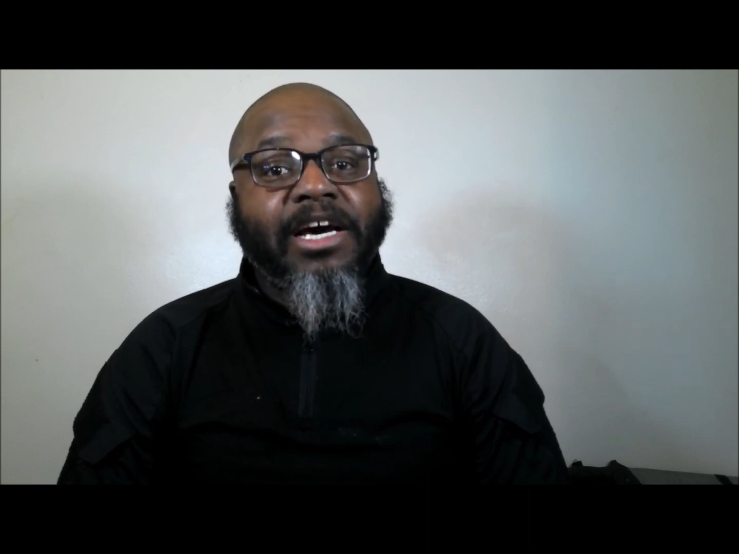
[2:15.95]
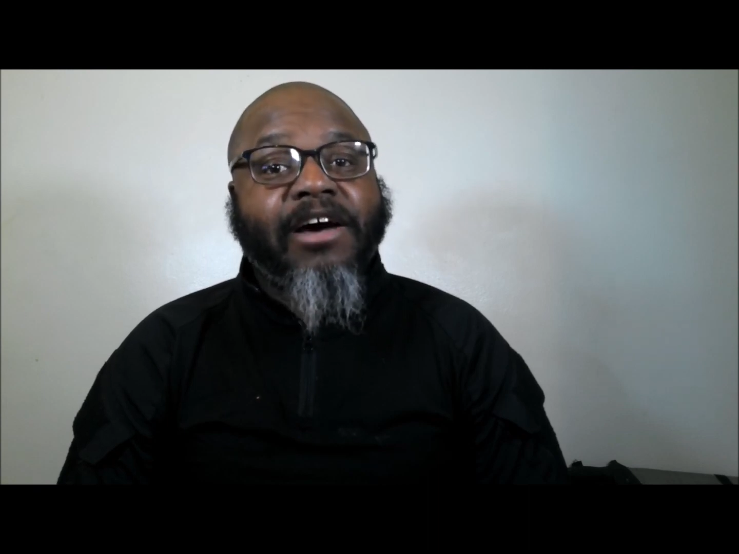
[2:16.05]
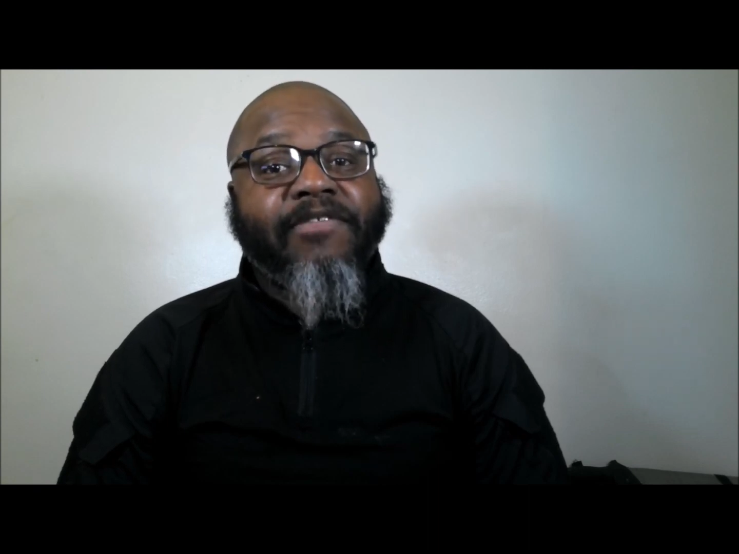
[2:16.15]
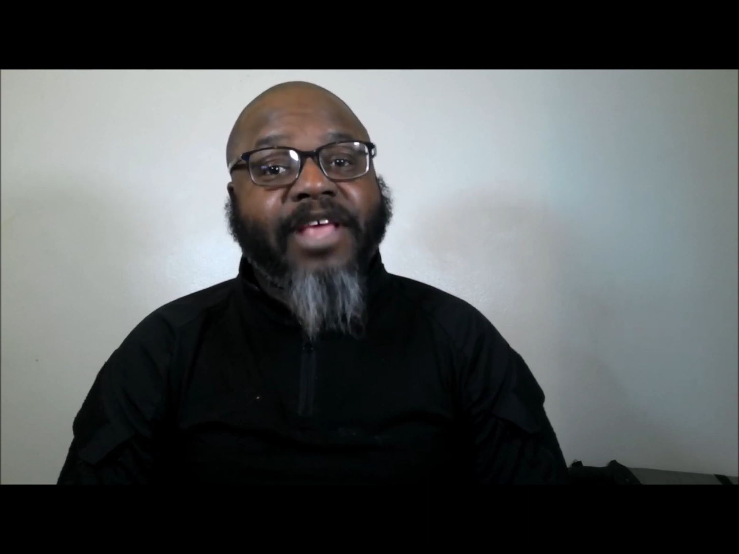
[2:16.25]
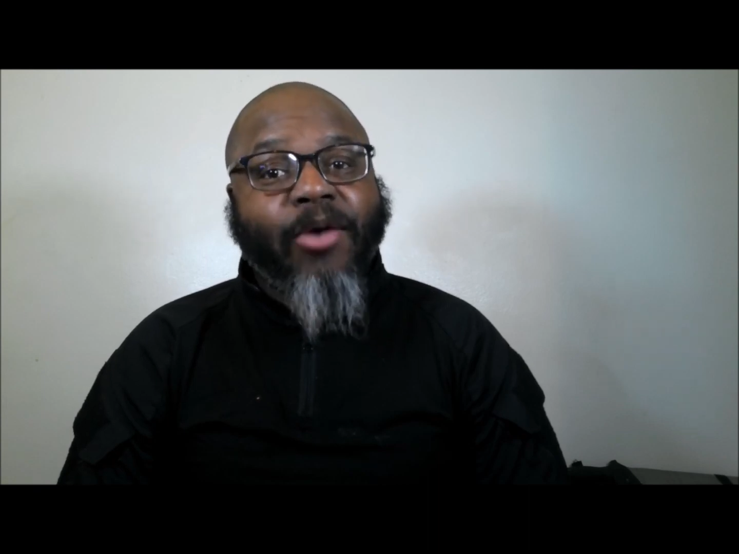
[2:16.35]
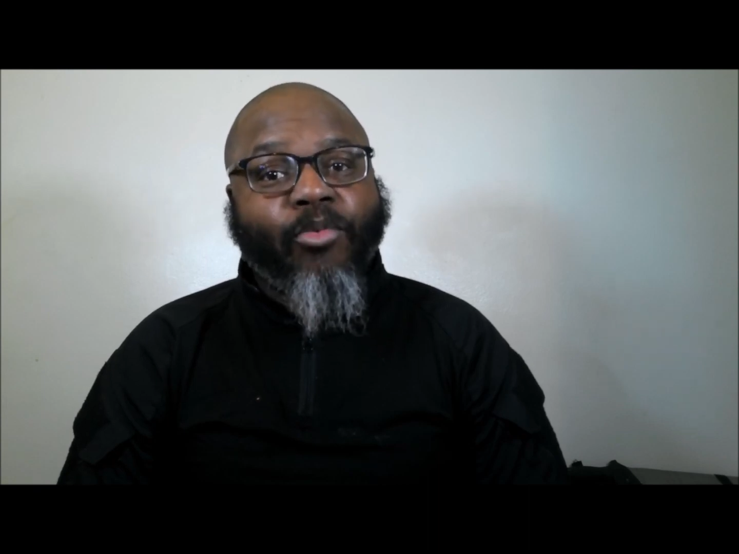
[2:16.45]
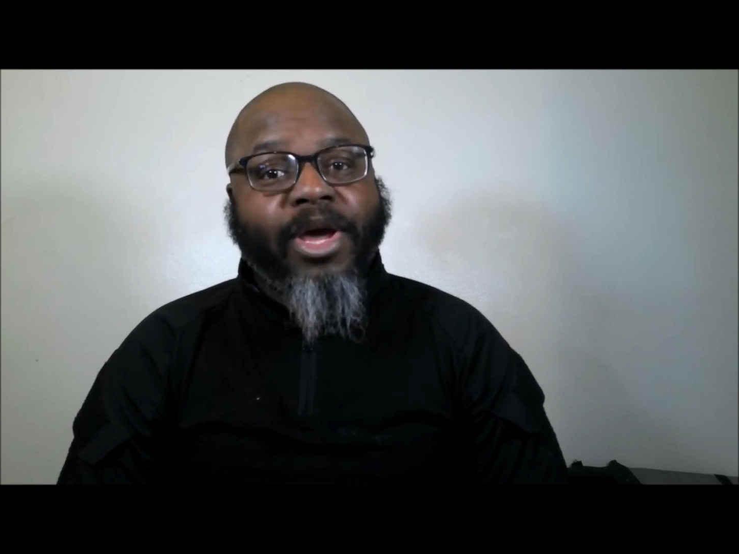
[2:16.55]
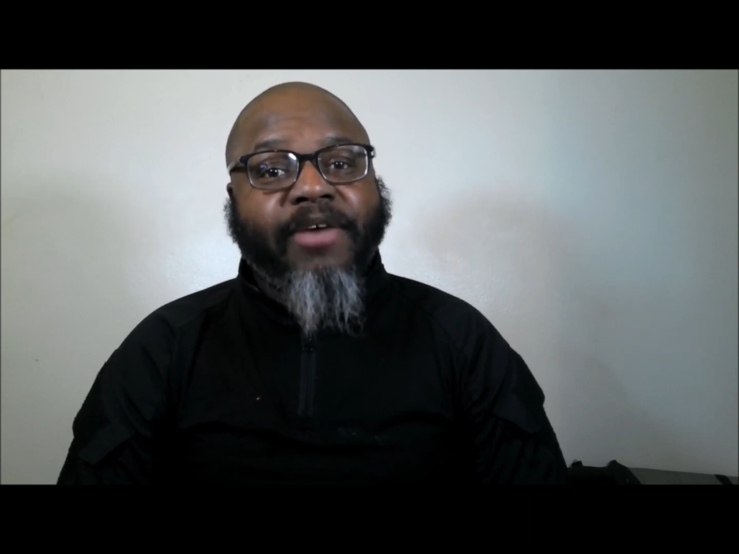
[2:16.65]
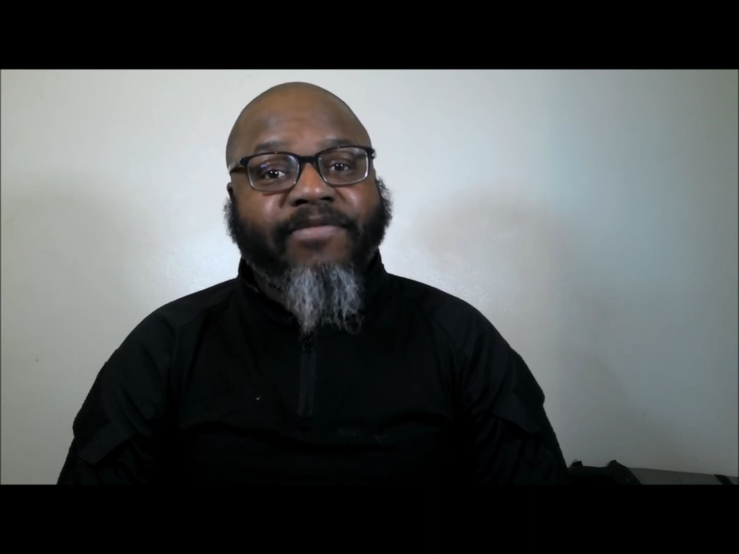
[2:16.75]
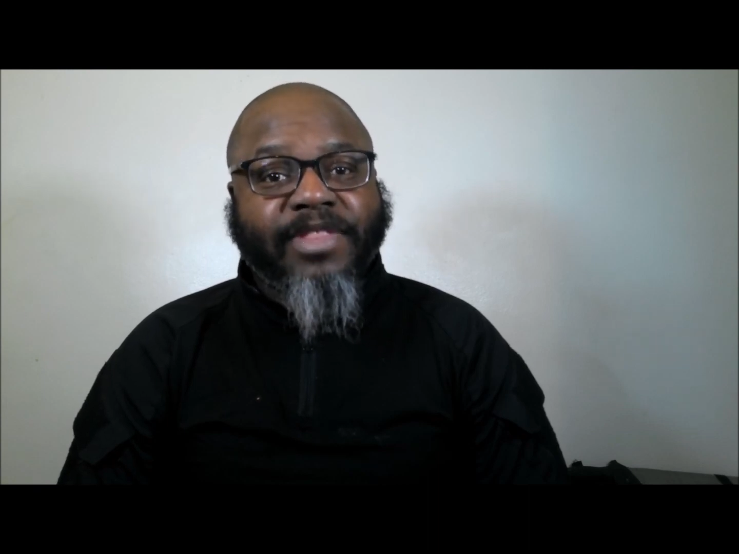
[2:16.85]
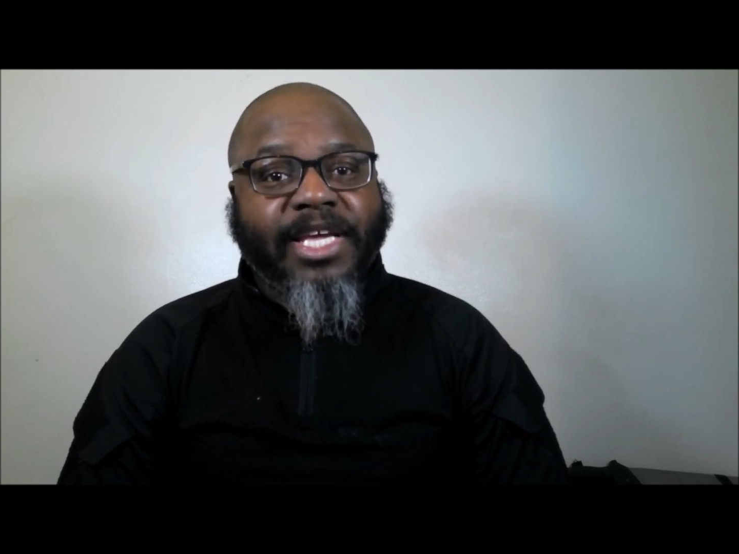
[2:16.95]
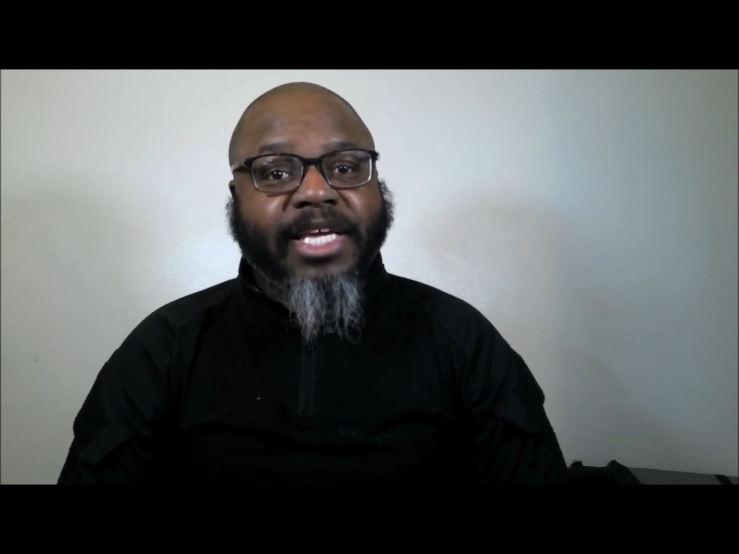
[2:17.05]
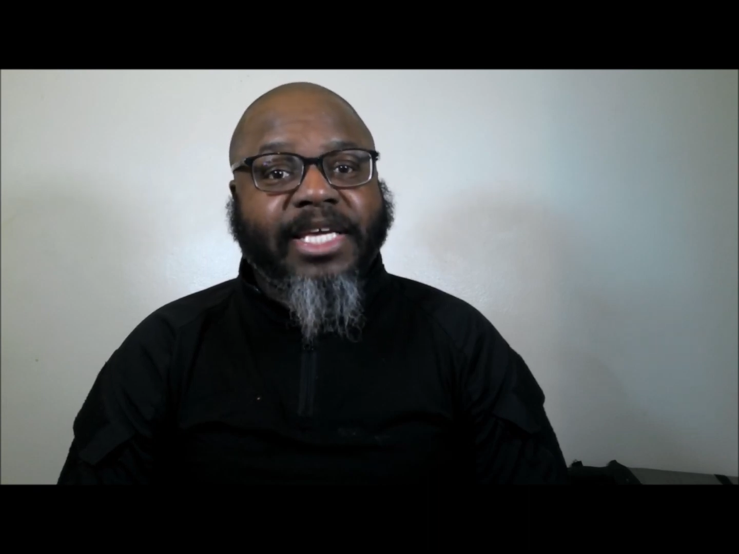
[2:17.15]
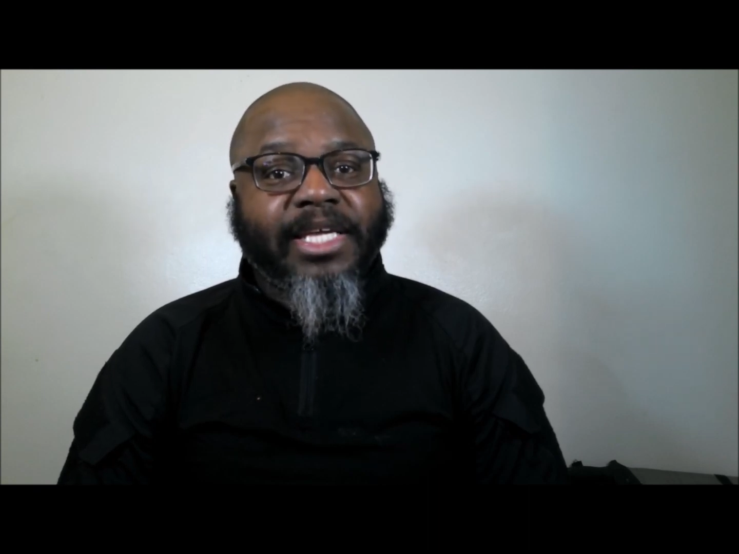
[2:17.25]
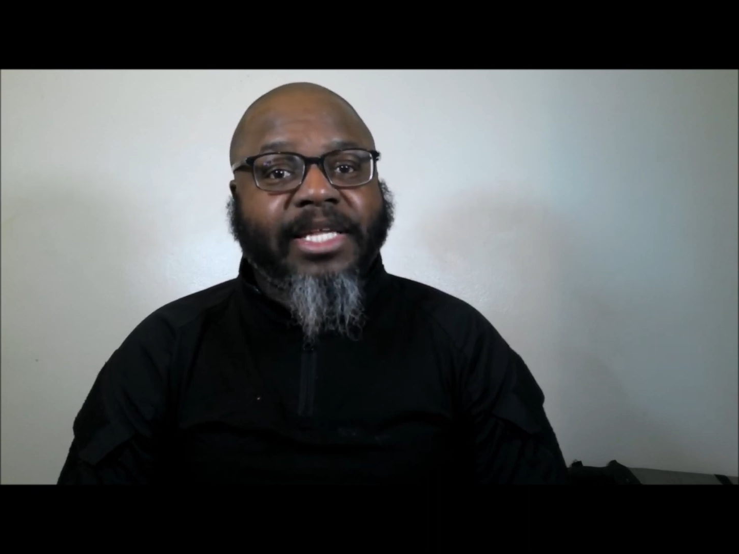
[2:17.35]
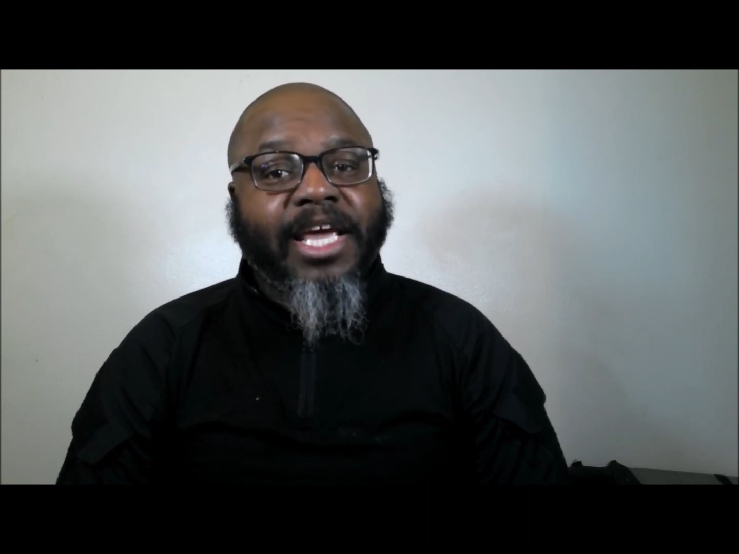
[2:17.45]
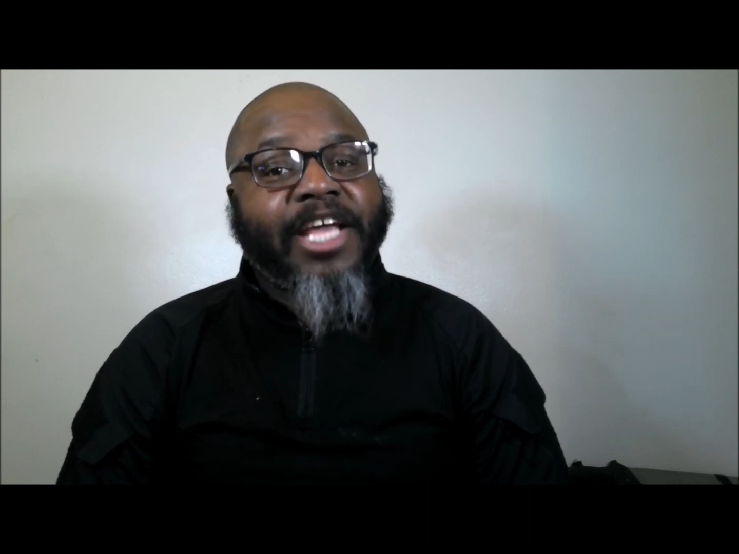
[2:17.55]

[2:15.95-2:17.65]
of that way of thinking